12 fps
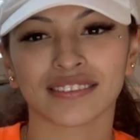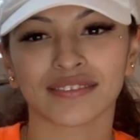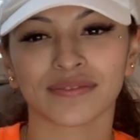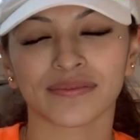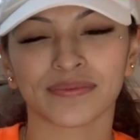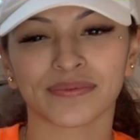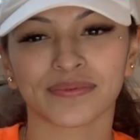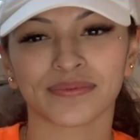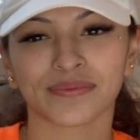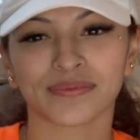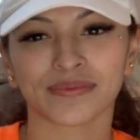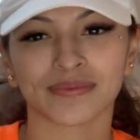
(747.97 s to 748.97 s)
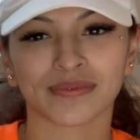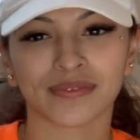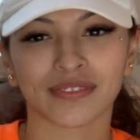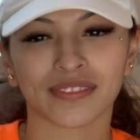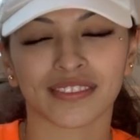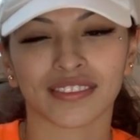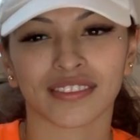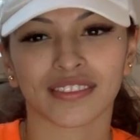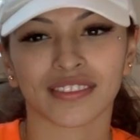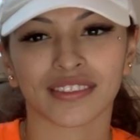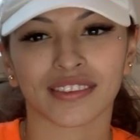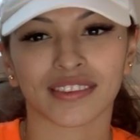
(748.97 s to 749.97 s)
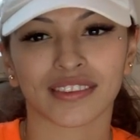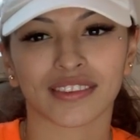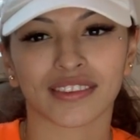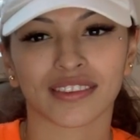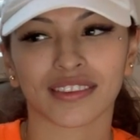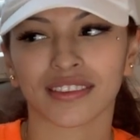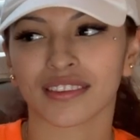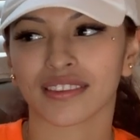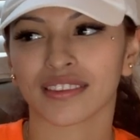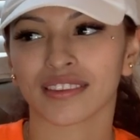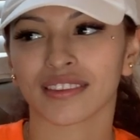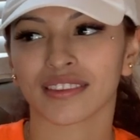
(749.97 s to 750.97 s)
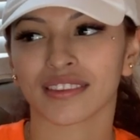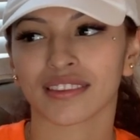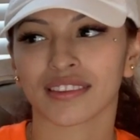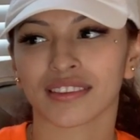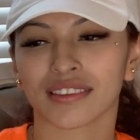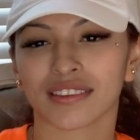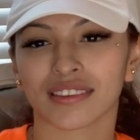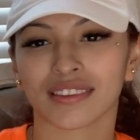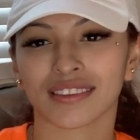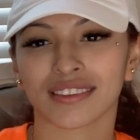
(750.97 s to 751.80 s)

(silent)